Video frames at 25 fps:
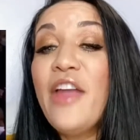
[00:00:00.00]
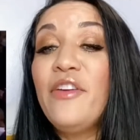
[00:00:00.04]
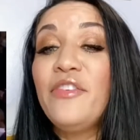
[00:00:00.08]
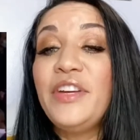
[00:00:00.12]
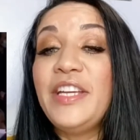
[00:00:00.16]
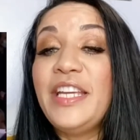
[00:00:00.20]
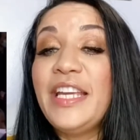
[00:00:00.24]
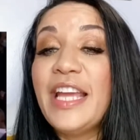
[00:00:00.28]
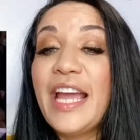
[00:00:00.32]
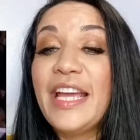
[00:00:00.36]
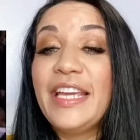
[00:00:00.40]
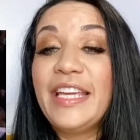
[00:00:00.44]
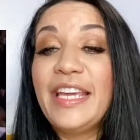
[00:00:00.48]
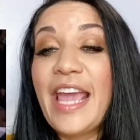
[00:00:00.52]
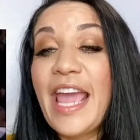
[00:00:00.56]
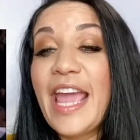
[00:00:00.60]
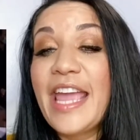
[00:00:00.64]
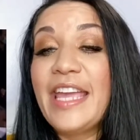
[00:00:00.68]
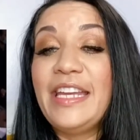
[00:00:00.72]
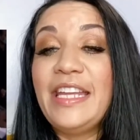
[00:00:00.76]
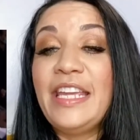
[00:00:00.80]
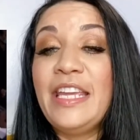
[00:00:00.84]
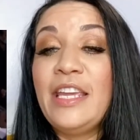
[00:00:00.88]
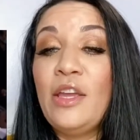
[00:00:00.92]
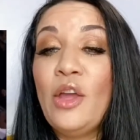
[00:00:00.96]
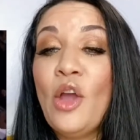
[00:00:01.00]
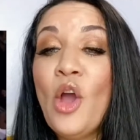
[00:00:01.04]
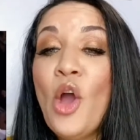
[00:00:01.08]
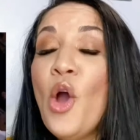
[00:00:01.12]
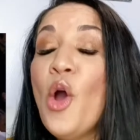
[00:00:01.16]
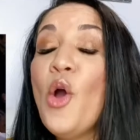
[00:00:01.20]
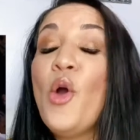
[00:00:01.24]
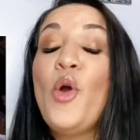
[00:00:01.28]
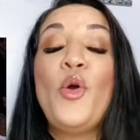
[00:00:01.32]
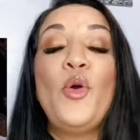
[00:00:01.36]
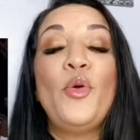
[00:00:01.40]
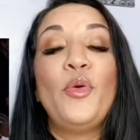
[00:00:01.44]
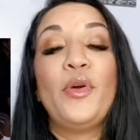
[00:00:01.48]
and KD, who
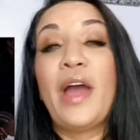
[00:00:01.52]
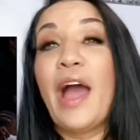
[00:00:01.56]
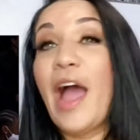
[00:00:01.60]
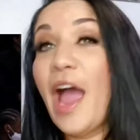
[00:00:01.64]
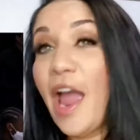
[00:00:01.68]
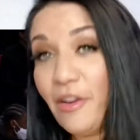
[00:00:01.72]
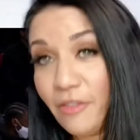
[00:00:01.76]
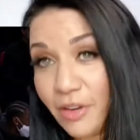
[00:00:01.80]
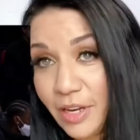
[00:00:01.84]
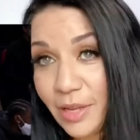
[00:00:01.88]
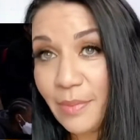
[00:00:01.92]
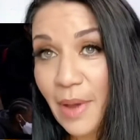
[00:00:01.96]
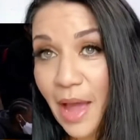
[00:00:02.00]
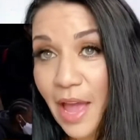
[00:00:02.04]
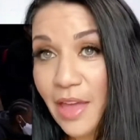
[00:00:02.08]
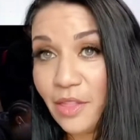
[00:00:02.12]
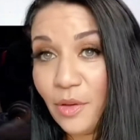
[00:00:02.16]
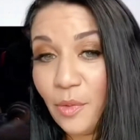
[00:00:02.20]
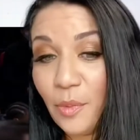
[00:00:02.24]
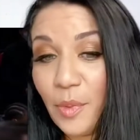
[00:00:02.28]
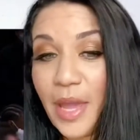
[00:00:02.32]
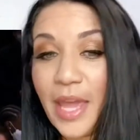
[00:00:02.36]
Kyrie, by the way,